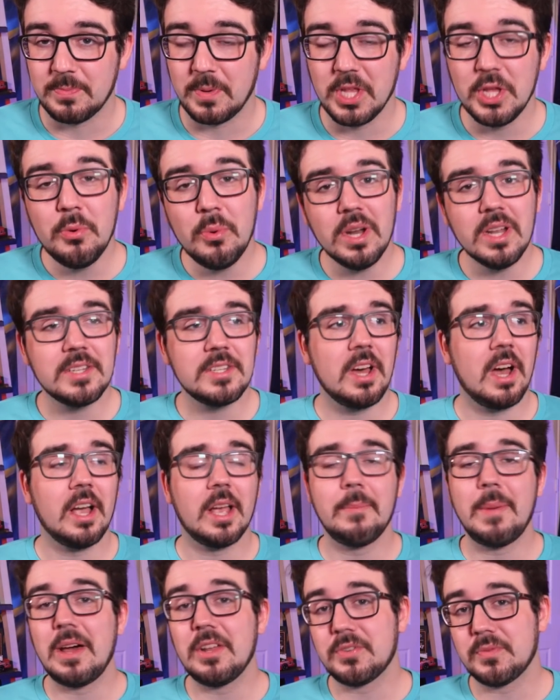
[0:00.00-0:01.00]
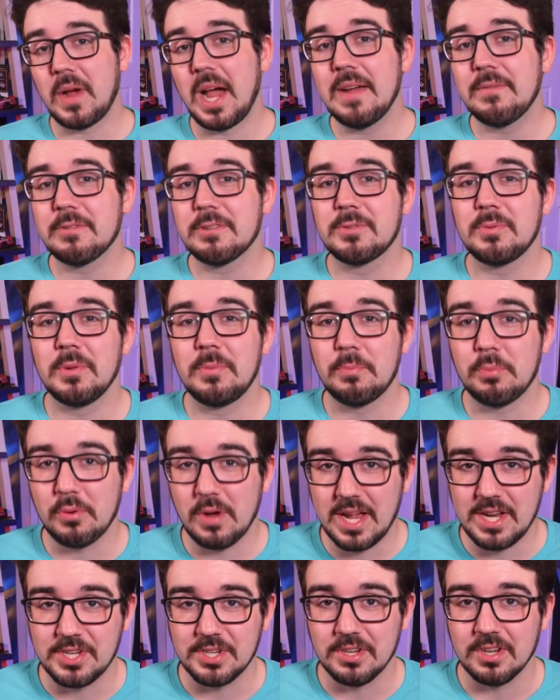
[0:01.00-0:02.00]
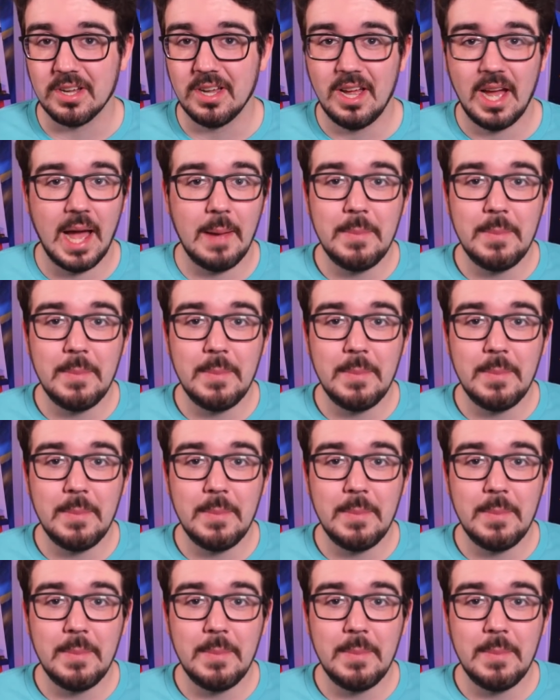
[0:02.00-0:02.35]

but you want to talk about drivers with pressure.